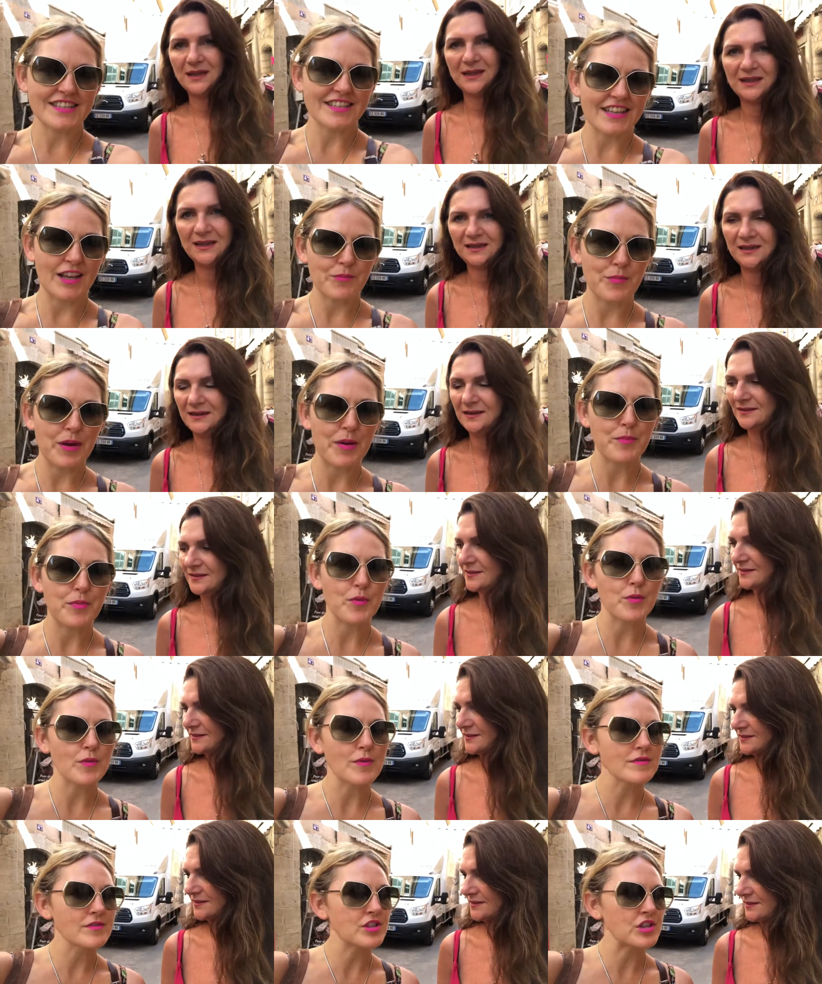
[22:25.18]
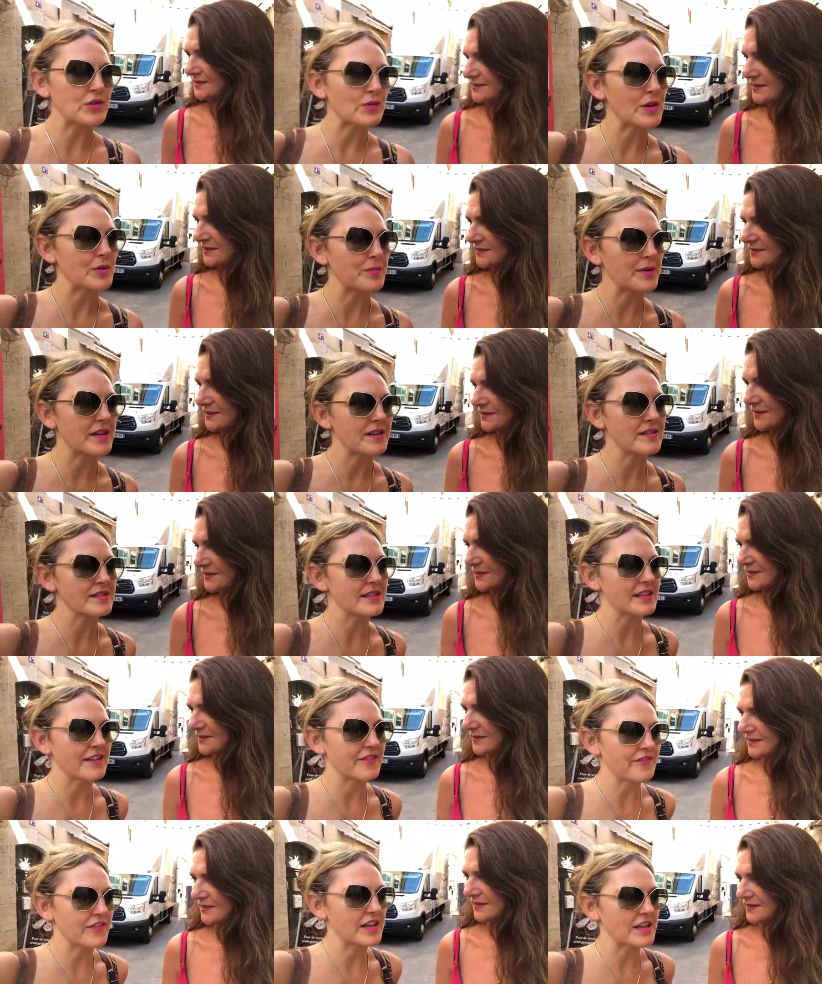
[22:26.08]
Speaker 1: just that people will do it because they
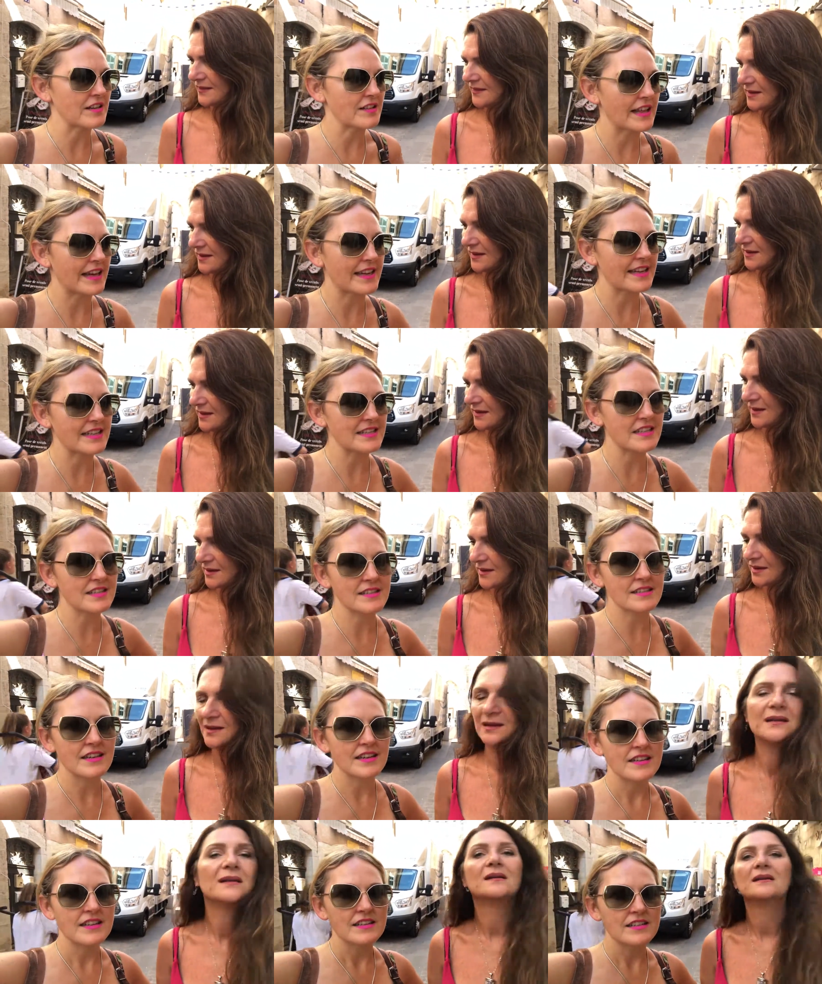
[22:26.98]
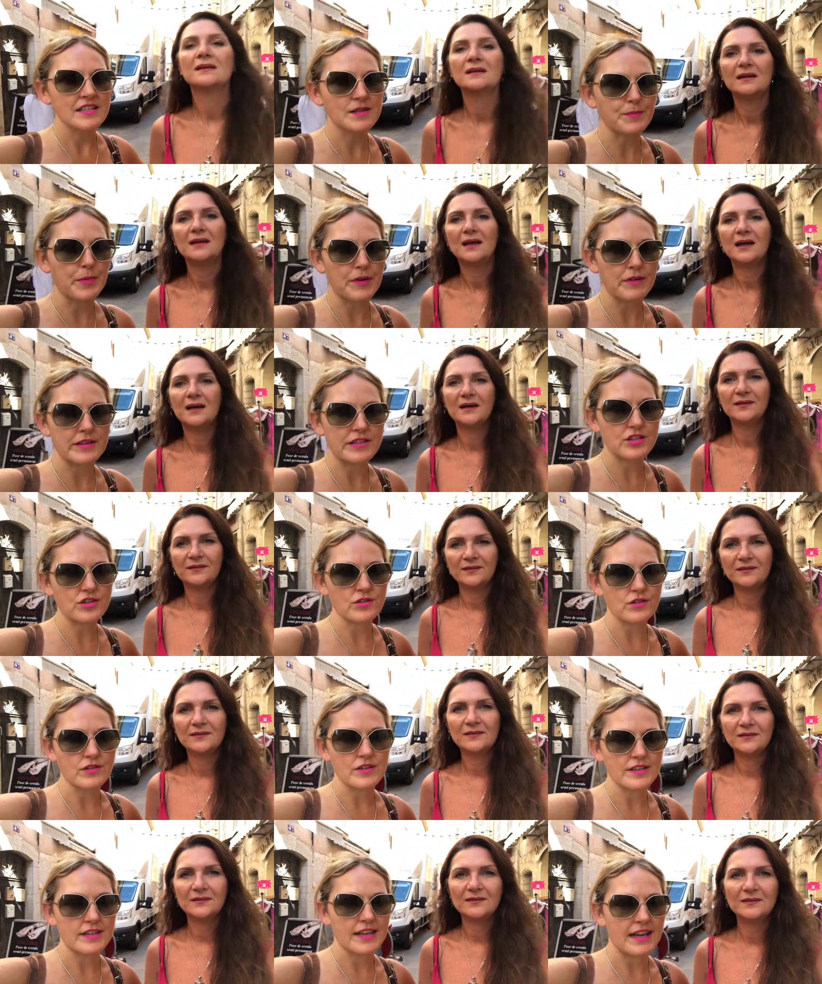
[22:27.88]
feel like it's
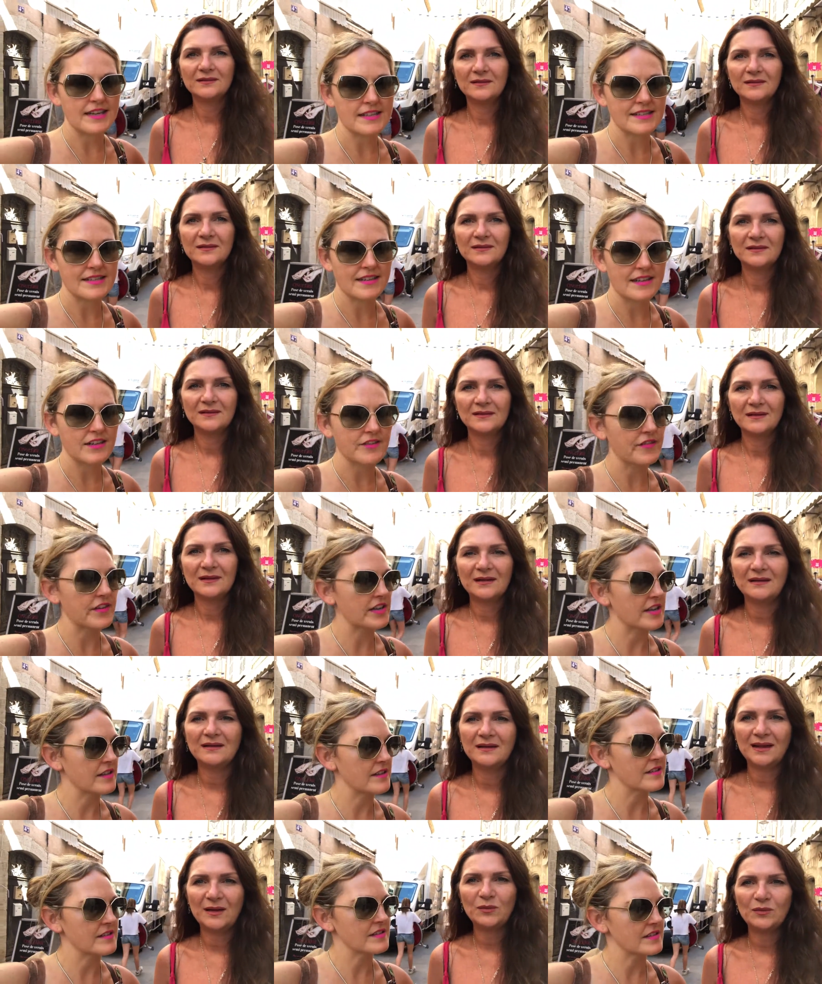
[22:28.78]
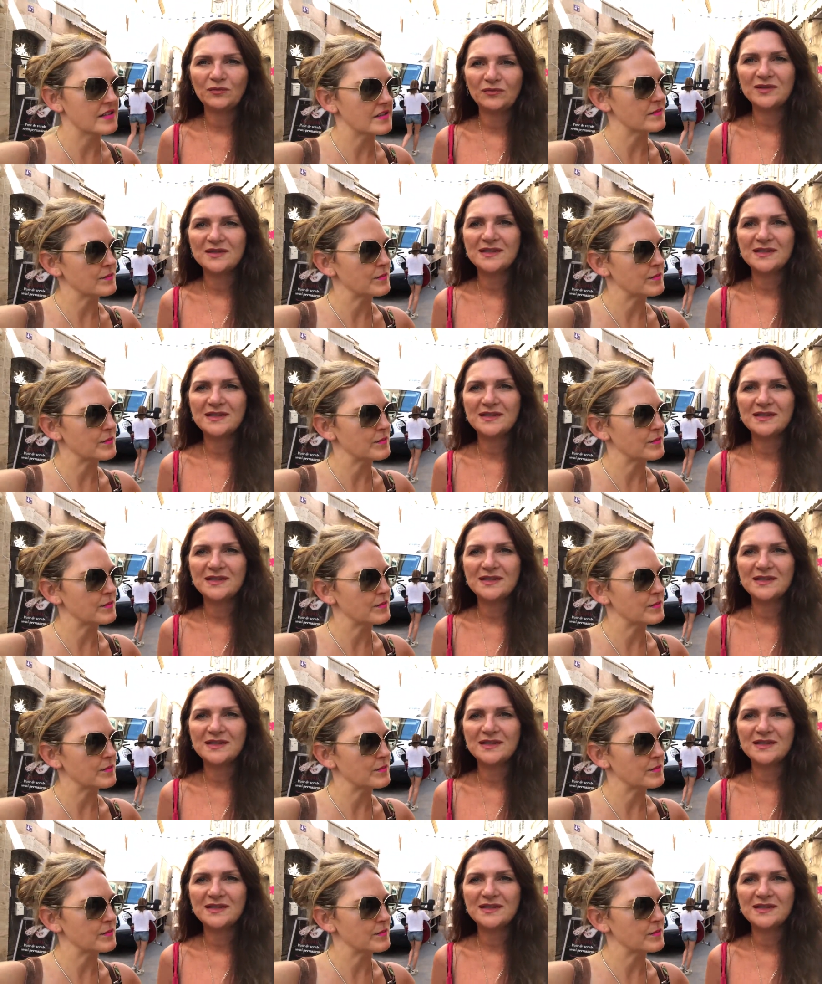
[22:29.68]
spiritual and has significance. And that they will